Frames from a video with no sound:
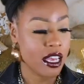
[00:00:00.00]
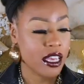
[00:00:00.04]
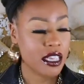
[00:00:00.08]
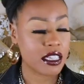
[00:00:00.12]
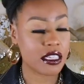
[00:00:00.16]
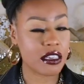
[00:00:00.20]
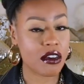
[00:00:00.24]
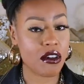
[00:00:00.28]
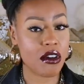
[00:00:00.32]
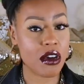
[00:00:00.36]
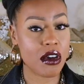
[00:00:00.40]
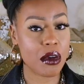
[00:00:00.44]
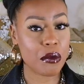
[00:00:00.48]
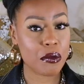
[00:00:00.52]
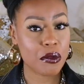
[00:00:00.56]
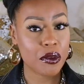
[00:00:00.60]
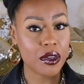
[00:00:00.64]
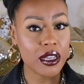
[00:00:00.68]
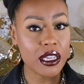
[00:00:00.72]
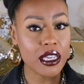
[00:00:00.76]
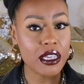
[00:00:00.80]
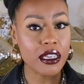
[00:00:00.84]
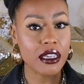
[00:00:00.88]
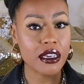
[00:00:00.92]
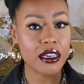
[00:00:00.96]
So I'm
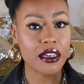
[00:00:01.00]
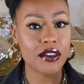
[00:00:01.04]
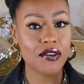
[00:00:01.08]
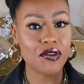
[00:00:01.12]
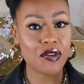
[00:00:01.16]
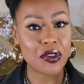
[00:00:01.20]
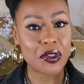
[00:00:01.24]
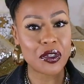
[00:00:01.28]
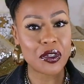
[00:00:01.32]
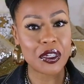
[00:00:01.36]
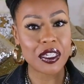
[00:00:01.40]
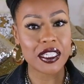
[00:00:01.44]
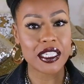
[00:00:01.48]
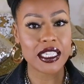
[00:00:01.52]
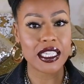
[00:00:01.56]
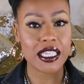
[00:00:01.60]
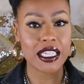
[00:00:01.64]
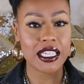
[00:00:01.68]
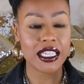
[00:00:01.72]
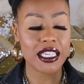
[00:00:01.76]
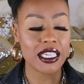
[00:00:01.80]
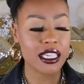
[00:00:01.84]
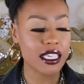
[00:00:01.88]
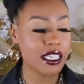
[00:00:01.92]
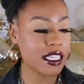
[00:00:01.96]
really looking forward to
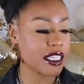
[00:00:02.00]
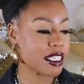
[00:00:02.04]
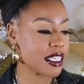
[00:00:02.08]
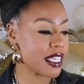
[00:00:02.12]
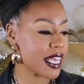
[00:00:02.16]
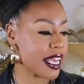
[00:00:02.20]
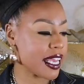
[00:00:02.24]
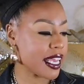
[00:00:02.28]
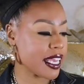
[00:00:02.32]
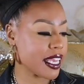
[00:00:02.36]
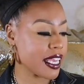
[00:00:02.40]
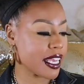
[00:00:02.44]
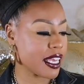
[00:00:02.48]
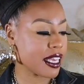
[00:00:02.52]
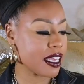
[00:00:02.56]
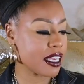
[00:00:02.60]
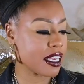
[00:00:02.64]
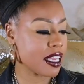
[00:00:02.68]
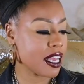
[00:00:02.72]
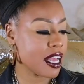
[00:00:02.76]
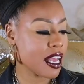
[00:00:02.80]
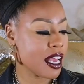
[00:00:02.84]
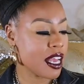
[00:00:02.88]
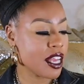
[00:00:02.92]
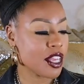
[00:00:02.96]
this and
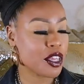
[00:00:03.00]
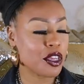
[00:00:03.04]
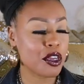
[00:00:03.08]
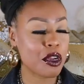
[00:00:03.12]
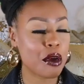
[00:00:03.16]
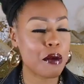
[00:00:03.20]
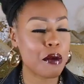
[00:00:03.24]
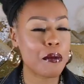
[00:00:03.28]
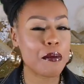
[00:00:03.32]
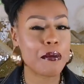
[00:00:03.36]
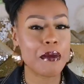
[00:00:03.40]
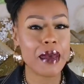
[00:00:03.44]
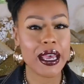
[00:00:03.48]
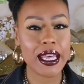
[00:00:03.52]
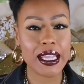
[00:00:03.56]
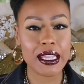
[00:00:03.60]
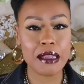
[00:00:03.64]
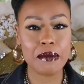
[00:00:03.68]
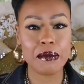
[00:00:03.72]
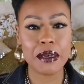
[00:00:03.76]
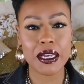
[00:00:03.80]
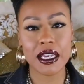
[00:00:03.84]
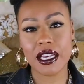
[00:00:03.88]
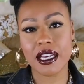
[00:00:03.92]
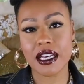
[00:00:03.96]
you know mainly
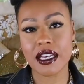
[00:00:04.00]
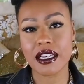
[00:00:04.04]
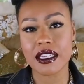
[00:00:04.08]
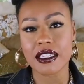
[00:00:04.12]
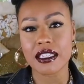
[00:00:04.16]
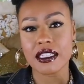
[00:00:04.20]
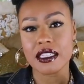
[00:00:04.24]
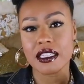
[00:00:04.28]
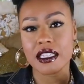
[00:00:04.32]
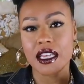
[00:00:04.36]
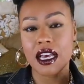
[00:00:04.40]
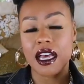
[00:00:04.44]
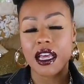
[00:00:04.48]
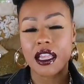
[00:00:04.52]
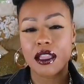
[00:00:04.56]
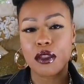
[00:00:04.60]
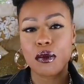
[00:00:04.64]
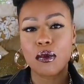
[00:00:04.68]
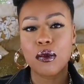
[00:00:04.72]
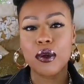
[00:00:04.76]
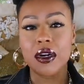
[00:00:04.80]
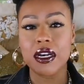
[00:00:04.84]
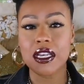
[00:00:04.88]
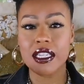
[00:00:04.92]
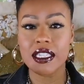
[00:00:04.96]
because uh, the
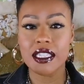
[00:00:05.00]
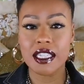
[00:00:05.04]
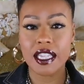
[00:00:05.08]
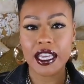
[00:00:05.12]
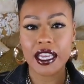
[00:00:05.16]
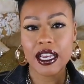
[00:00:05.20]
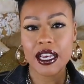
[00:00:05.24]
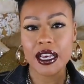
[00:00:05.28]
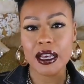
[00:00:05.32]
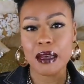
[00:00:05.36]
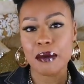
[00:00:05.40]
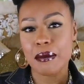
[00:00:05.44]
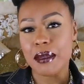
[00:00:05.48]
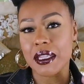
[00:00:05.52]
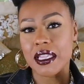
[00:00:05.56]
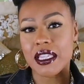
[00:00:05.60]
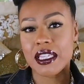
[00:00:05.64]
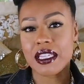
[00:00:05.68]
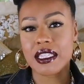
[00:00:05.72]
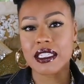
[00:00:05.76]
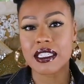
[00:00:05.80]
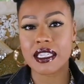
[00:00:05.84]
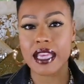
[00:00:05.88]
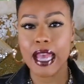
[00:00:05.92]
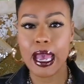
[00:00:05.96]
ones that come in
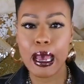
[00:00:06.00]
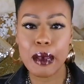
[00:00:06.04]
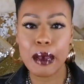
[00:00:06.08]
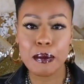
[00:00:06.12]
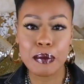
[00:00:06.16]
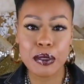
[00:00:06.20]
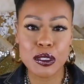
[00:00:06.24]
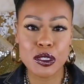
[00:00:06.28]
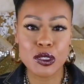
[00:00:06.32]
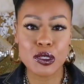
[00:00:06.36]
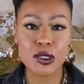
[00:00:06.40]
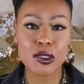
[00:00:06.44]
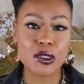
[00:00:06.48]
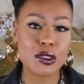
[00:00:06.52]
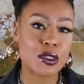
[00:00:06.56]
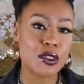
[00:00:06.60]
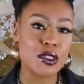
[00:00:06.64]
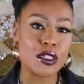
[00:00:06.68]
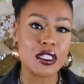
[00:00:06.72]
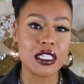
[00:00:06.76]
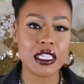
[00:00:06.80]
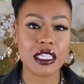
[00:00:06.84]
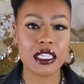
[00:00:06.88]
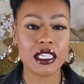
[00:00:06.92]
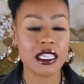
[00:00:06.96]
these
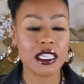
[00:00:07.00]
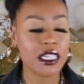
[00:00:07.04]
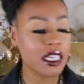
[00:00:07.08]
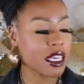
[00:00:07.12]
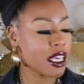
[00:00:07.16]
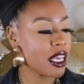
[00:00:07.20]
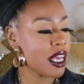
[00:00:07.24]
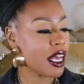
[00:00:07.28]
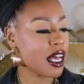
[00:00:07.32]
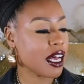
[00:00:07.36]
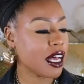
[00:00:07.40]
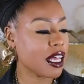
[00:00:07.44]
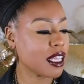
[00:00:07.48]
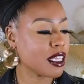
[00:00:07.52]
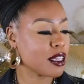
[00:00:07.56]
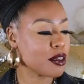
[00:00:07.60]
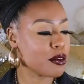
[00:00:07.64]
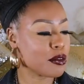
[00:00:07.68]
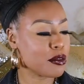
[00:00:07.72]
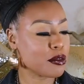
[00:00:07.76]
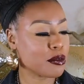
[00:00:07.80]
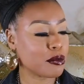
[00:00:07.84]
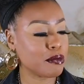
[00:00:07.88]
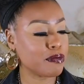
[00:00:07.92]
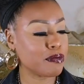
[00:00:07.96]
capsules and uh,
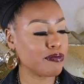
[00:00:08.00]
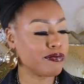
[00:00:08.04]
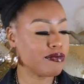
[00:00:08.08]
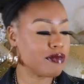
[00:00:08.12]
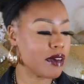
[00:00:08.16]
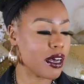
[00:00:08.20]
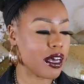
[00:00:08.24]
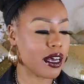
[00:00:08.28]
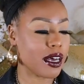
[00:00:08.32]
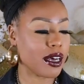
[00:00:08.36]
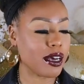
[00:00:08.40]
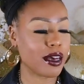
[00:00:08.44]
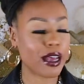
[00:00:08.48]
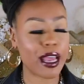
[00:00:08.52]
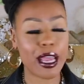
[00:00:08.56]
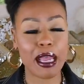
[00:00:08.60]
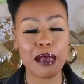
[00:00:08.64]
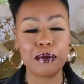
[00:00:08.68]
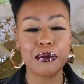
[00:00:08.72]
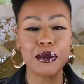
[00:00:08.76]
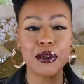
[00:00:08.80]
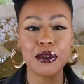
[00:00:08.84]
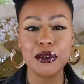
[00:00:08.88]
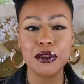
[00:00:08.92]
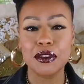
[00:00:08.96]
little uh,
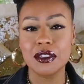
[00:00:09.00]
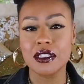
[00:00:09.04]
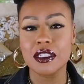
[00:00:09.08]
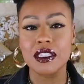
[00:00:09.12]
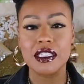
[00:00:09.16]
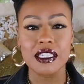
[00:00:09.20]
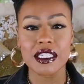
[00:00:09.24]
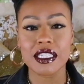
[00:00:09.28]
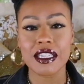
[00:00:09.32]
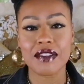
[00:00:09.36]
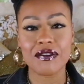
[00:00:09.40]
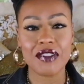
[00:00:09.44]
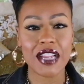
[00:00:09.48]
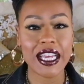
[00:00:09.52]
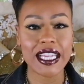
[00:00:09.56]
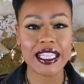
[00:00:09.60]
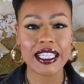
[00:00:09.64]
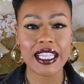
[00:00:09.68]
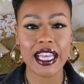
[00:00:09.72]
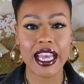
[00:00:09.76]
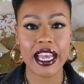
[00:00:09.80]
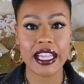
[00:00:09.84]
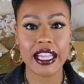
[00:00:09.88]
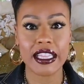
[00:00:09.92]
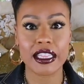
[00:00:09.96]
ampules and stuff like
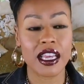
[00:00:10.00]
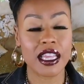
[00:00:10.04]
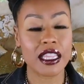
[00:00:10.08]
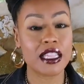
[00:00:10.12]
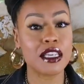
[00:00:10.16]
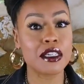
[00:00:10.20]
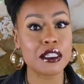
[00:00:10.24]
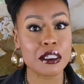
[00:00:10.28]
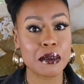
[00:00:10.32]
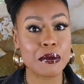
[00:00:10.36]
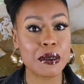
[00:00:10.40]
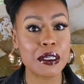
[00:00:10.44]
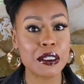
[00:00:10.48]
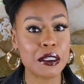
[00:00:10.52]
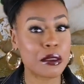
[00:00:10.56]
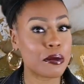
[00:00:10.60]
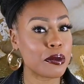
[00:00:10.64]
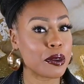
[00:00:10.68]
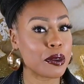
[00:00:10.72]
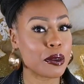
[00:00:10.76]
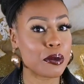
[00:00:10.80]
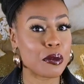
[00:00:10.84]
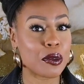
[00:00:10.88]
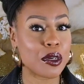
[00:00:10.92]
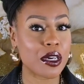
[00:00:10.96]
that and they're supposed to
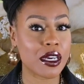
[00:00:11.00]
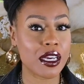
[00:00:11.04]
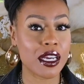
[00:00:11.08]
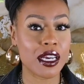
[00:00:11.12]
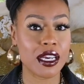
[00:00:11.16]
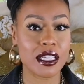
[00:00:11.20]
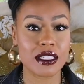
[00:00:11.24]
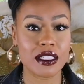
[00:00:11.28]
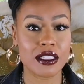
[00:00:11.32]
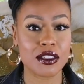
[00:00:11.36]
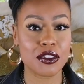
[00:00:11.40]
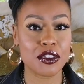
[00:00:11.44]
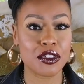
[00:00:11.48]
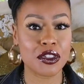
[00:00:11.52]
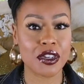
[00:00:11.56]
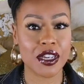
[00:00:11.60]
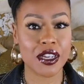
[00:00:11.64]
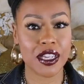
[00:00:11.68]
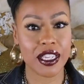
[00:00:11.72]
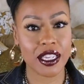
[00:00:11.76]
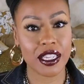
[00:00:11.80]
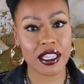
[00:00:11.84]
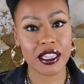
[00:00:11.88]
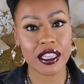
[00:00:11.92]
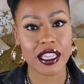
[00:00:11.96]
be more
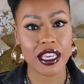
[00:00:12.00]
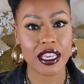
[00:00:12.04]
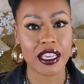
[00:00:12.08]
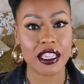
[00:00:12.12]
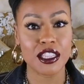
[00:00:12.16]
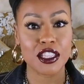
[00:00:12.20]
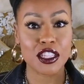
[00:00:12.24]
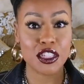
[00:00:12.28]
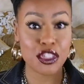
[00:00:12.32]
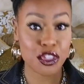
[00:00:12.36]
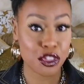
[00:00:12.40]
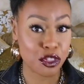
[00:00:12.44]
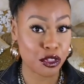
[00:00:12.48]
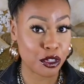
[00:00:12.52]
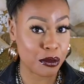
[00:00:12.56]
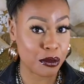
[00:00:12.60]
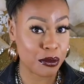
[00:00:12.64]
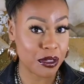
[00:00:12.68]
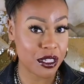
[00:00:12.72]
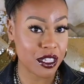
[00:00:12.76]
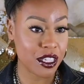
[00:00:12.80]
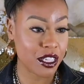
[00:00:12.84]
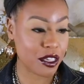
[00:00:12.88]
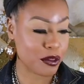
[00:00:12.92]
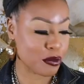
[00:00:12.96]
concentrated than the
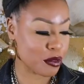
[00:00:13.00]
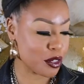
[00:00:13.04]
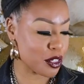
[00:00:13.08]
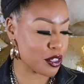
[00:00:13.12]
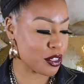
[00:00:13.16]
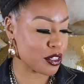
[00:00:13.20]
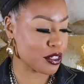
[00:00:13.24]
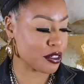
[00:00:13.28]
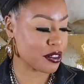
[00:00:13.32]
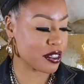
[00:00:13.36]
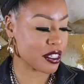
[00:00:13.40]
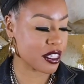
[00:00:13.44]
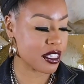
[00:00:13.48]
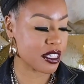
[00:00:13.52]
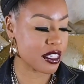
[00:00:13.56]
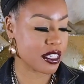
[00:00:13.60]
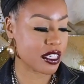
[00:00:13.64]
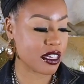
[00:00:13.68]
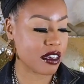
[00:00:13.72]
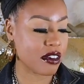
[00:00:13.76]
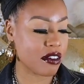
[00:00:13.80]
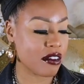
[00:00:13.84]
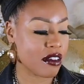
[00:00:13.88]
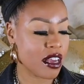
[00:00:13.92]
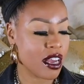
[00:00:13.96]
serums that we're using.
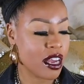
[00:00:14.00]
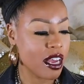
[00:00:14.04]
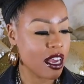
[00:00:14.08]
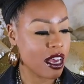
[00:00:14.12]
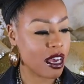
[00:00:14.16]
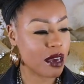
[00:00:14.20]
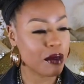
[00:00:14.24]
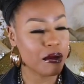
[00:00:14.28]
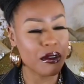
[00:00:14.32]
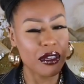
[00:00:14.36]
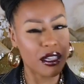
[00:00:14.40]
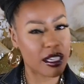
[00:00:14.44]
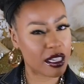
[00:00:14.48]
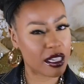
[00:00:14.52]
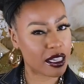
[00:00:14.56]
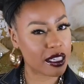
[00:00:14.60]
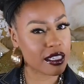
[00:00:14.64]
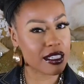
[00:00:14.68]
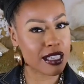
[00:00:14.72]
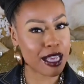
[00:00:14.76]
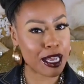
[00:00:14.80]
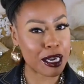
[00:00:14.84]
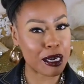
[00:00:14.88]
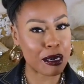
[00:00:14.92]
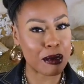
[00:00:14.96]
So I'm really
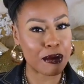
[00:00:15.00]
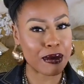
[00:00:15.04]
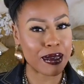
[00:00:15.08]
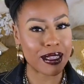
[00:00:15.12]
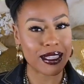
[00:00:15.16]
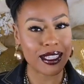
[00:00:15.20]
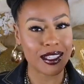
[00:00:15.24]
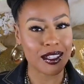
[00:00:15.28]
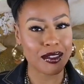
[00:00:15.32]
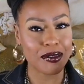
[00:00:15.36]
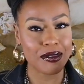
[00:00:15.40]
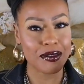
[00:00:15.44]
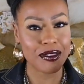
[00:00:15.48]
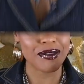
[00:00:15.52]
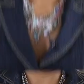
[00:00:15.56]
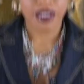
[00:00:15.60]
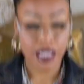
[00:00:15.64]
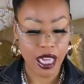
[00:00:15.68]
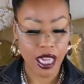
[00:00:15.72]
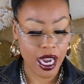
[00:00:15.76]
excited about this one.